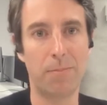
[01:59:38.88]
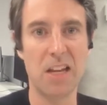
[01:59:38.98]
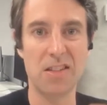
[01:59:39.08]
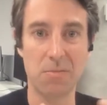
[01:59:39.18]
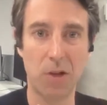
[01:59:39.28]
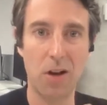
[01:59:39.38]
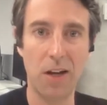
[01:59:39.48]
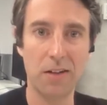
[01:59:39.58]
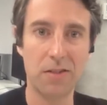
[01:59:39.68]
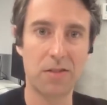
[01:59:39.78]
get some
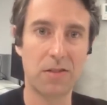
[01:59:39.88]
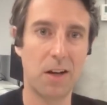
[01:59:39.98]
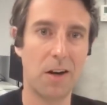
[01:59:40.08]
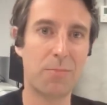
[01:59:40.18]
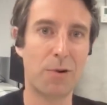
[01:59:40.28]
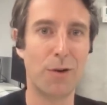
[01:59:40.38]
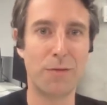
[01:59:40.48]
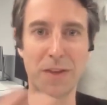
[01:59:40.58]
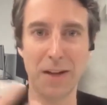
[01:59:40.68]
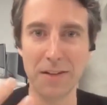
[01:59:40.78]
learnings,
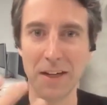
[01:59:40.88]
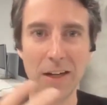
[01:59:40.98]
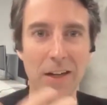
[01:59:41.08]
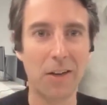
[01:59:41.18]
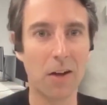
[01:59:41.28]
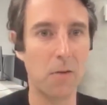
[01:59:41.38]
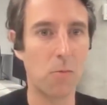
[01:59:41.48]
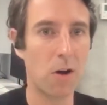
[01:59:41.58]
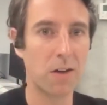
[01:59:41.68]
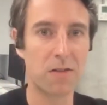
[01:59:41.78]
prove that it
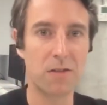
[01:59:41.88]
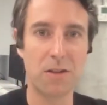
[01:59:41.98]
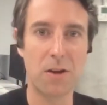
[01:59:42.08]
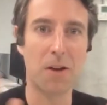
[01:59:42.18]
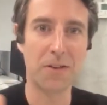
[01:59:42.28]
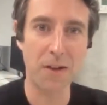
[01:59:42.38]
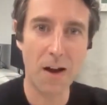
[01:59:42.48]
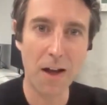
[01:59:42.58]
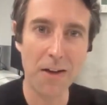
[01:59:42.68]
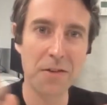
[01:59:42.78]
works, no one
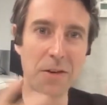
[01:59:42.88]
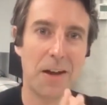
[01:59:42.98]
died.